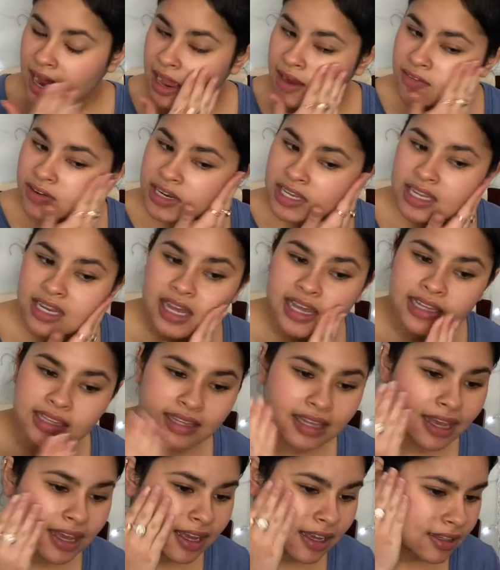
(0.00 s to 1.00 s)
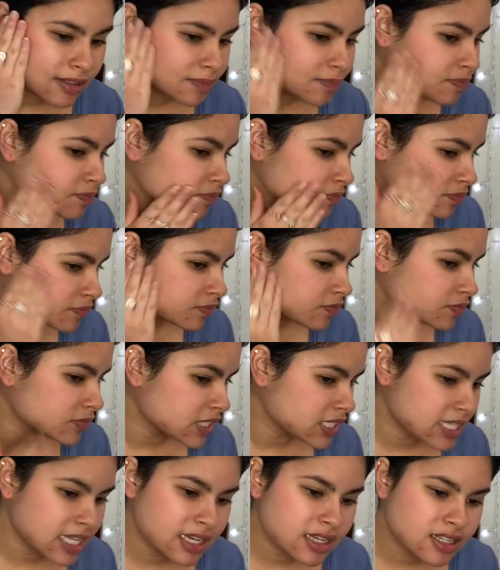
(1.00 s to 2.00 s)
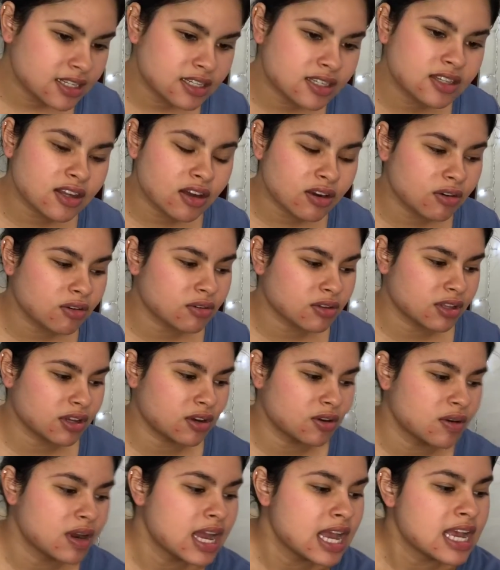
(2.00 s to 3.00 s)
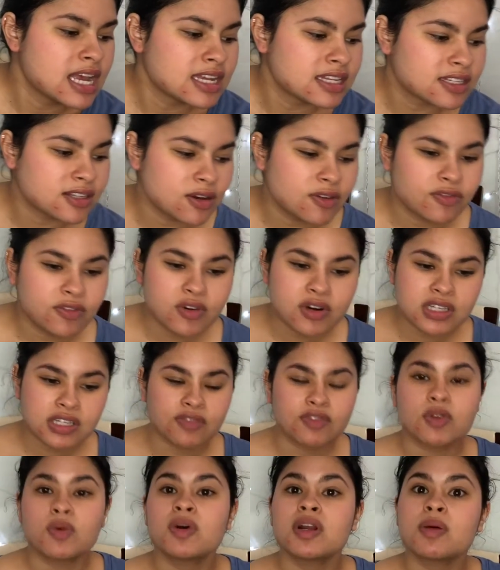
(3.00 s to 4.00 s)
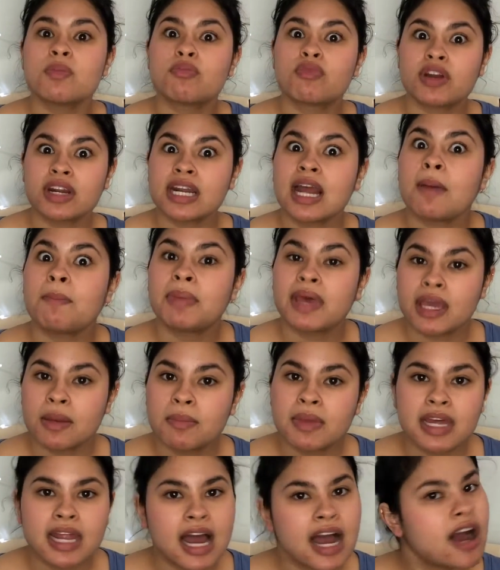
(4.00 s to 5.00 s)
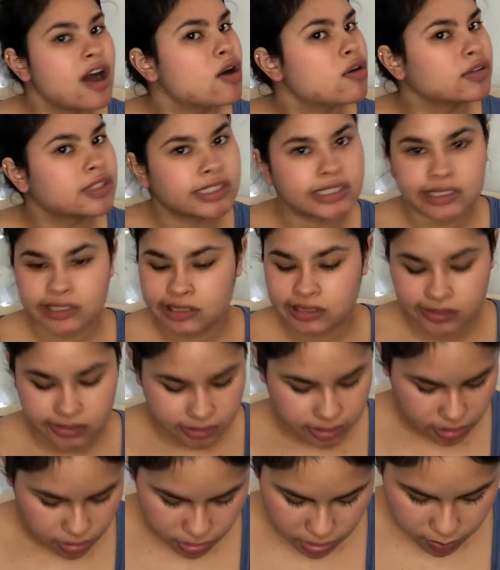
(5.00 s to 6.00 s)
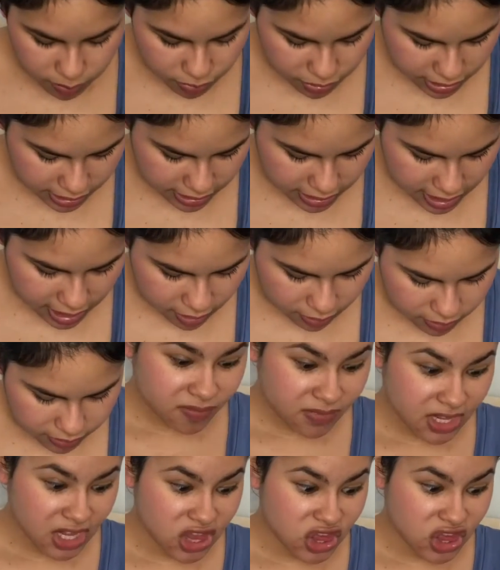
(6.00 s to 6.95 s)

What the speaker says: I really like that. It's like a subtle though. So of course, if you want to bring that pigment out, you could bring it out.